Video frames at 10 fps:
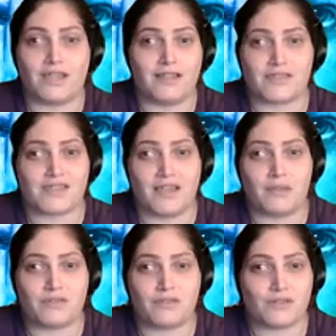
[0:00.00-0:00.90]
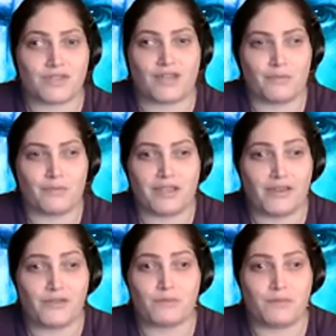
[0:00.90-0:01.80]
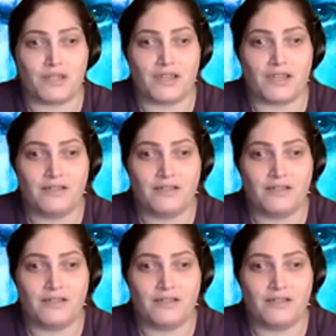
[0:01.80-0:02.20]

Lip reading: the same answer as everybody else, buddy.